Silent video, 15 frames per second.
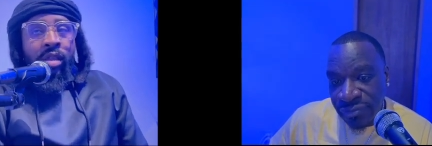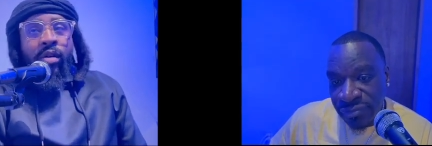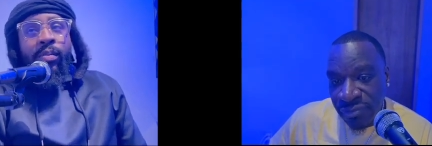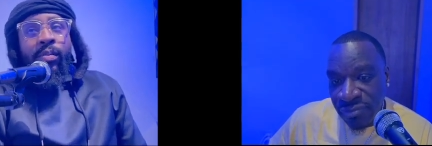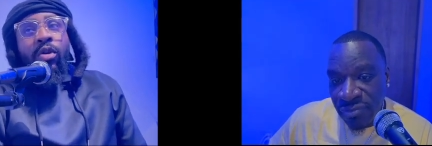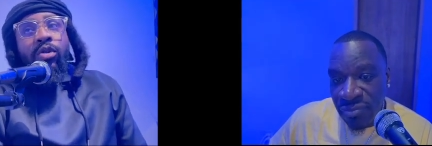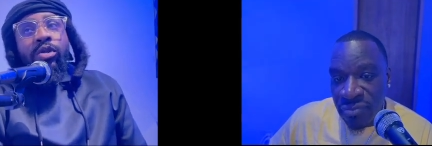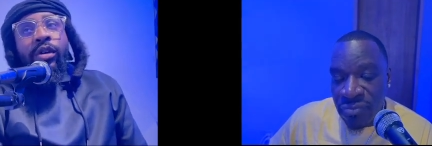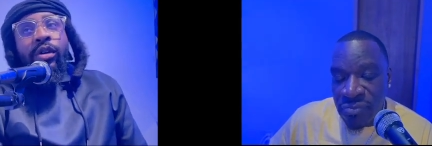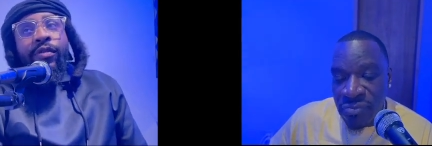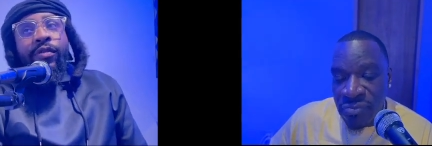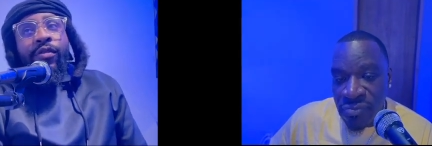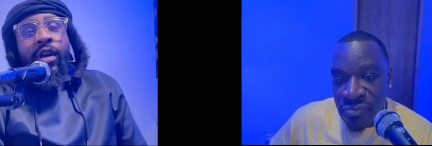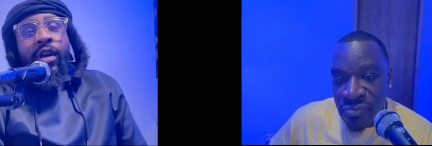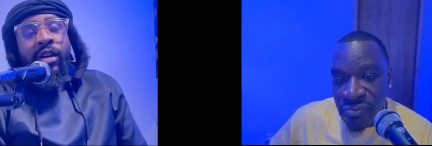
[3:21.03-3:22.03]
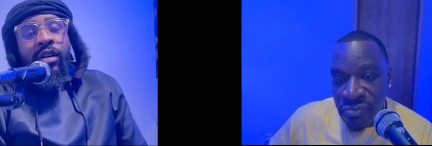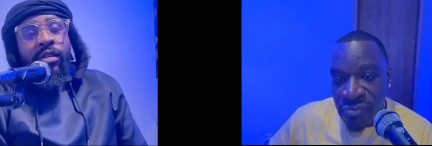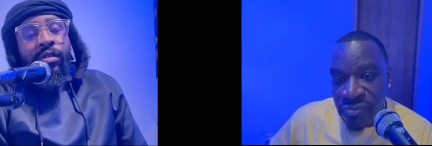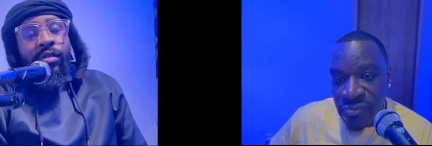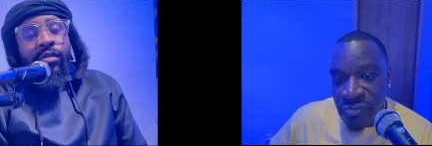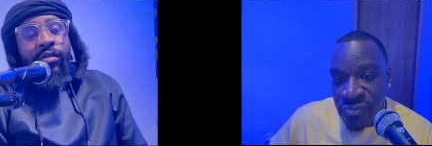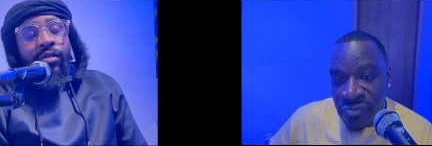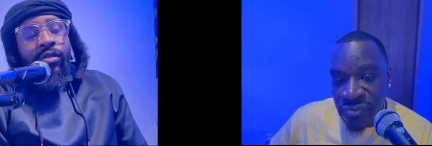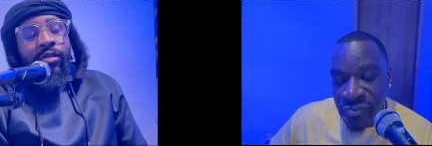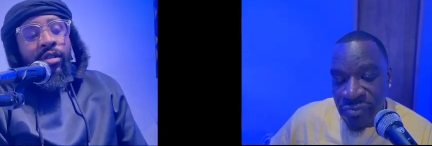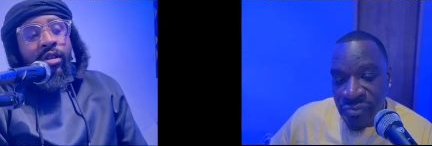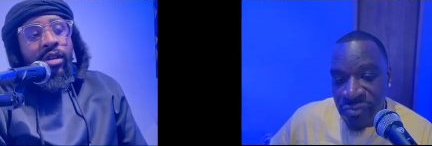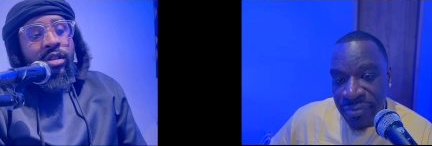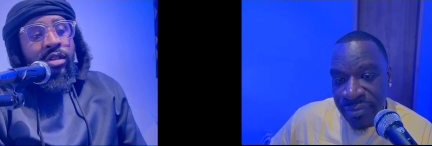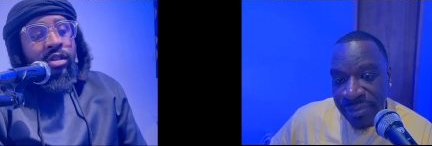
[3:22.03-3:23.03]
Speaker 1: most effective
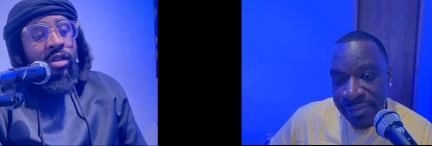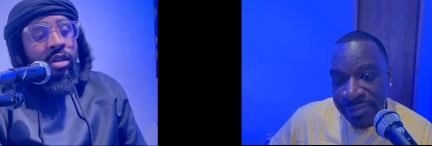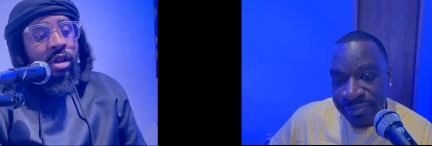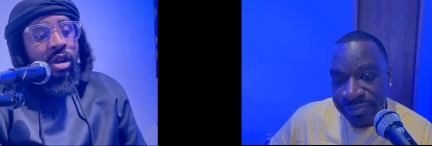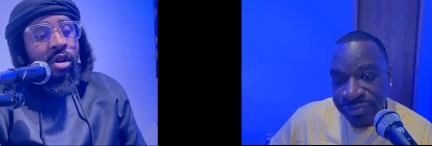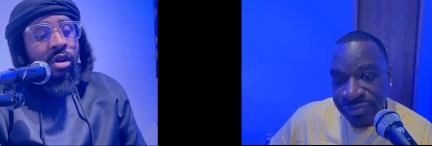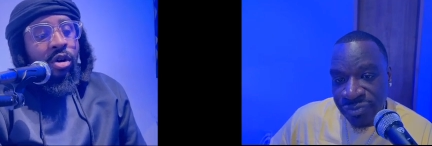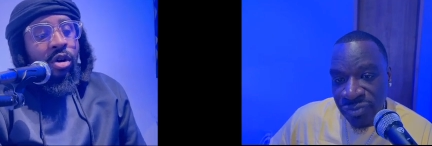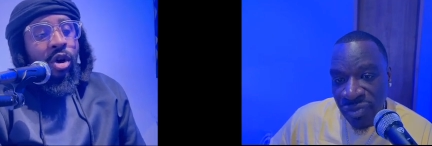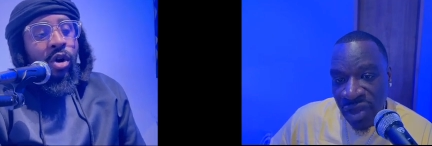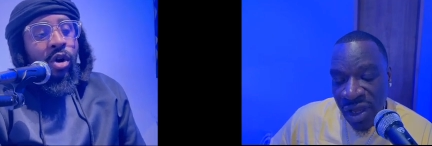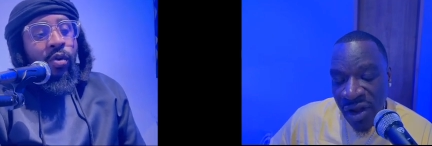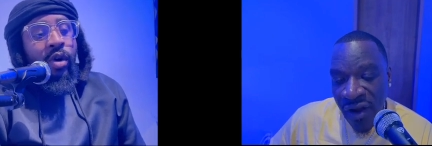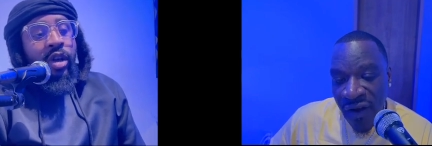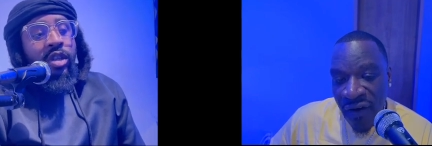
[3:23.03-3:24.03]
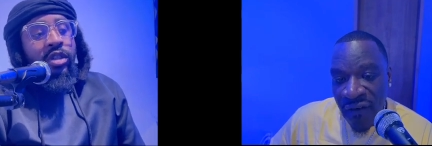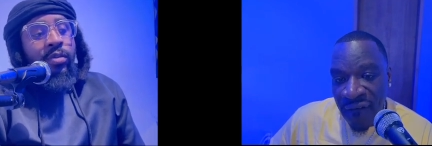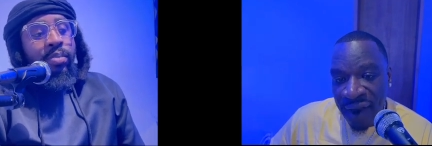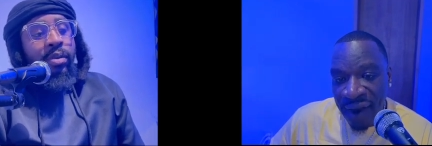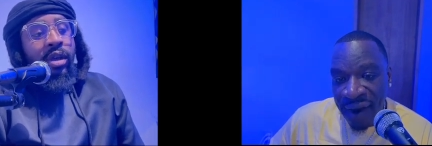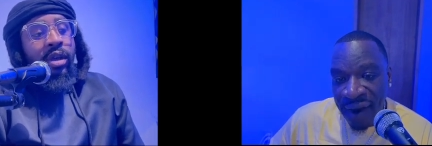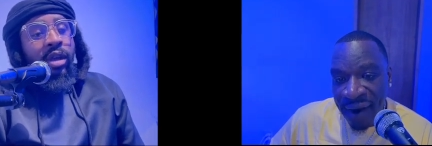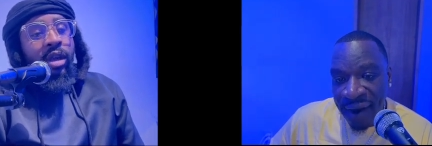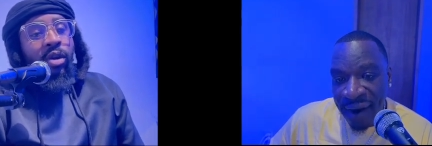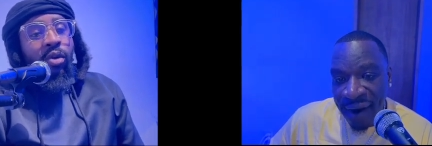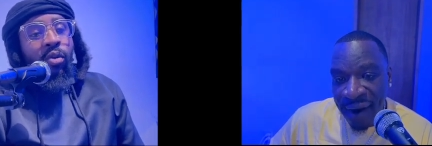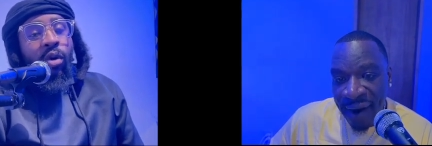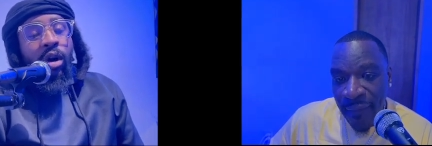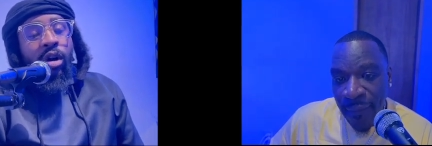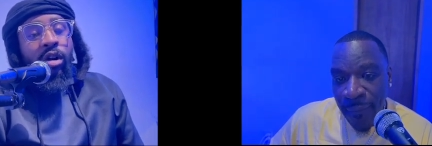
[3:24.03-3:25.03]
is gonna always be
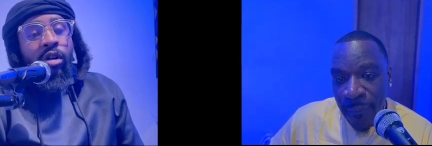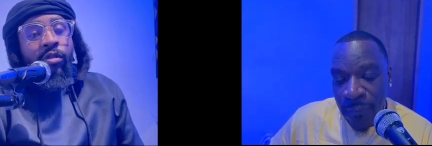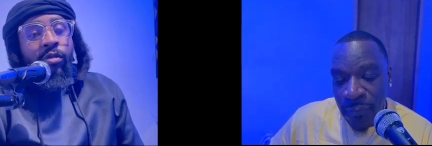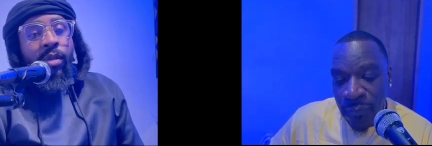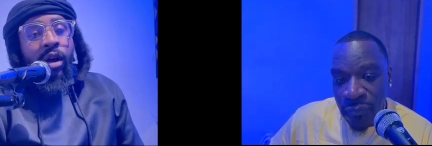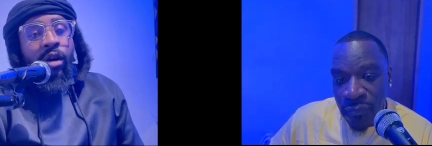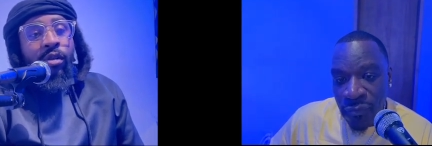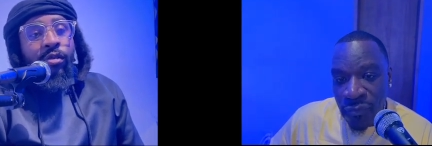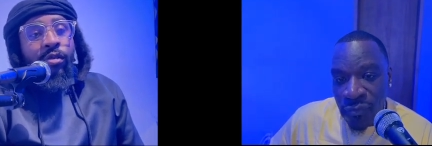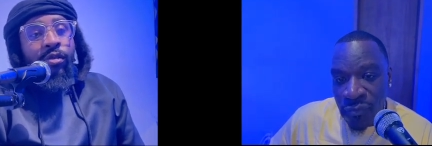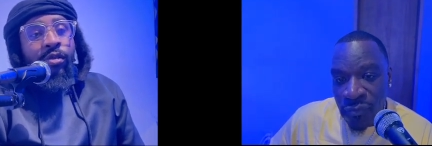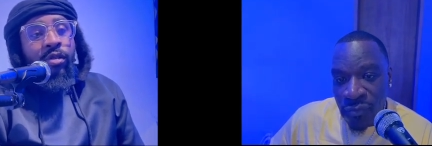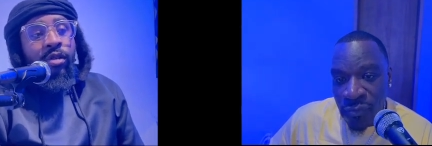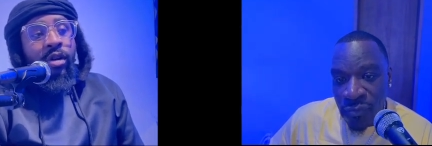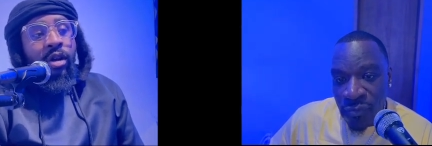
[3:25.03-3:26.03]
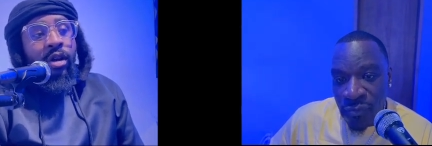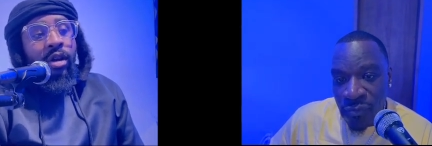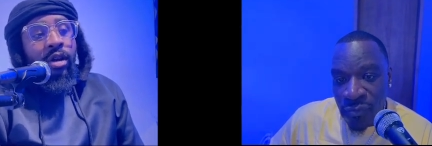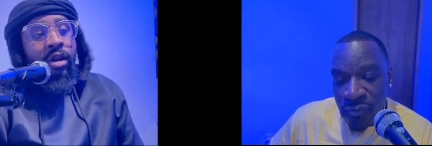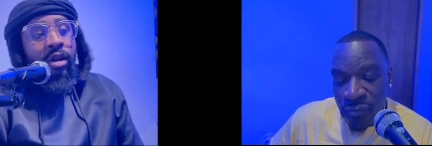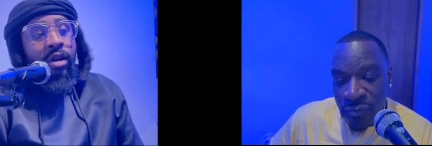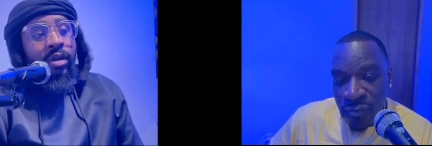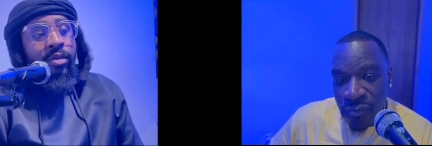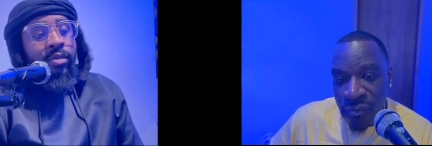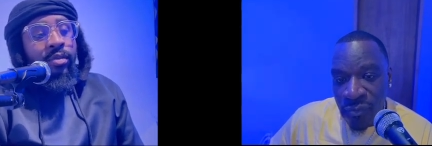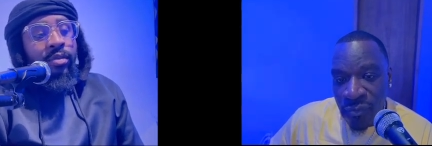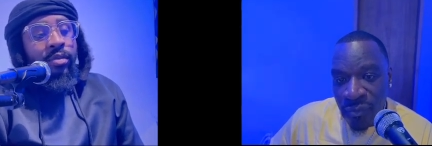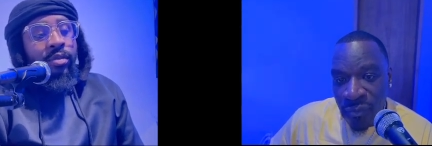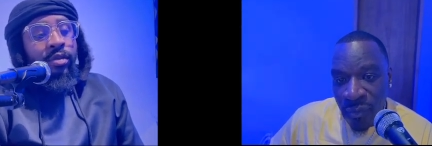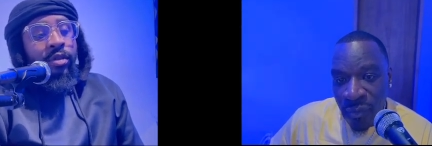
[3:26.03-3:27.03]
word of mouth, um,
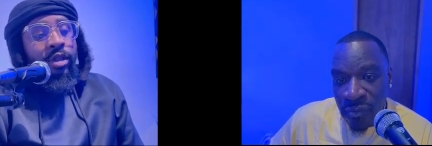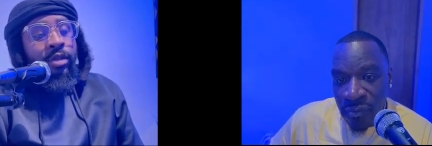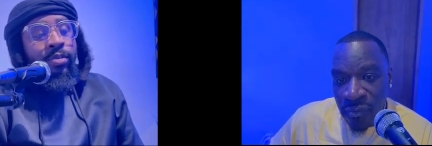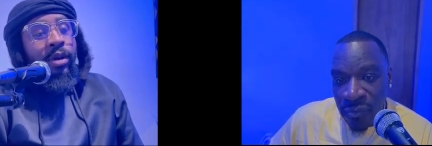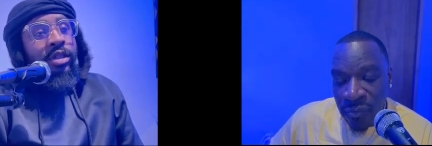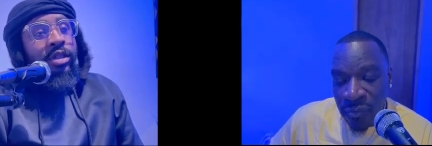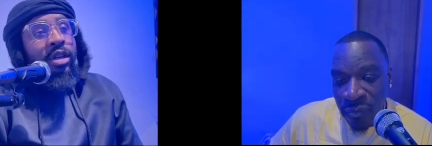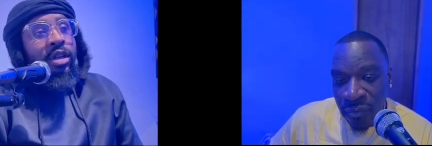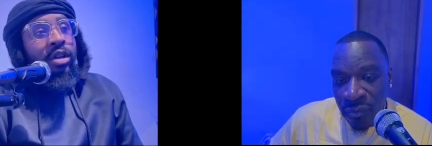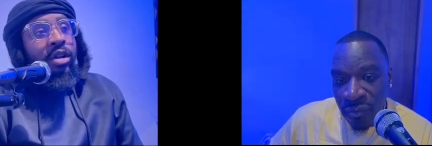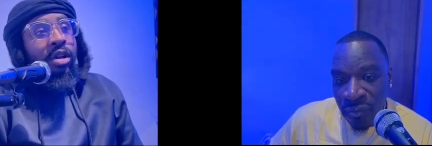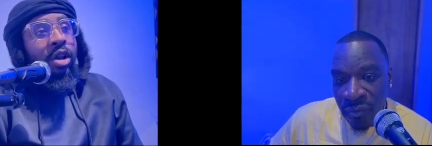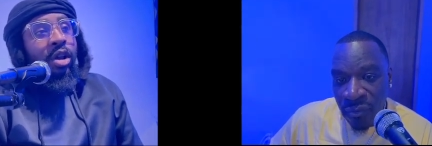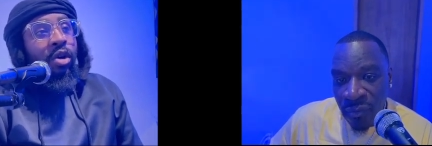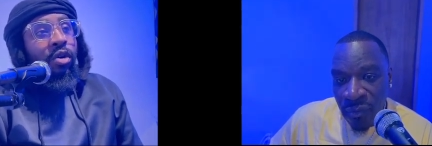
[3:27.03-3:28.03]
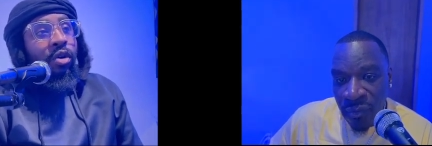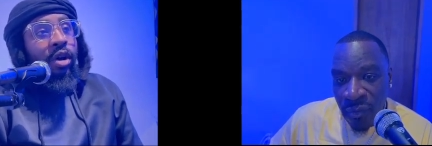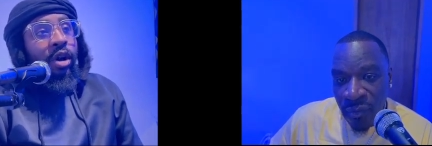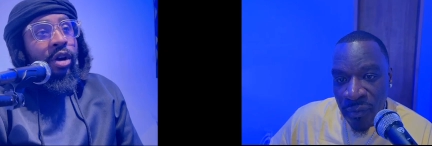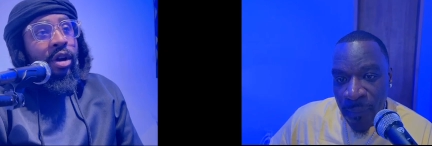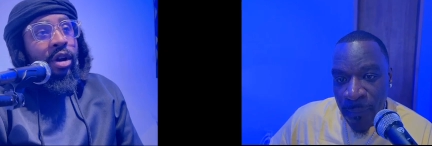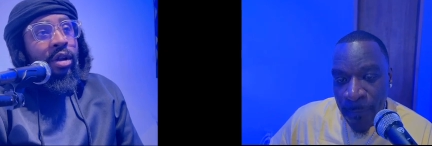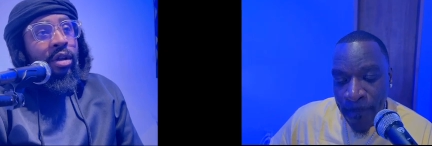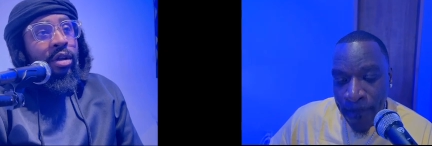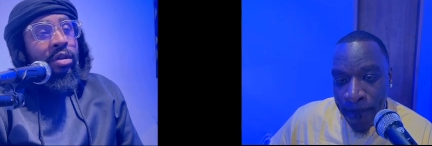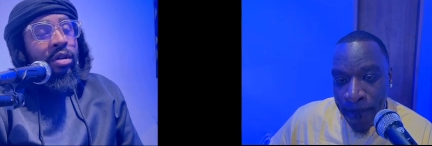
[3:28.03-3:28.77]
especially in your local area.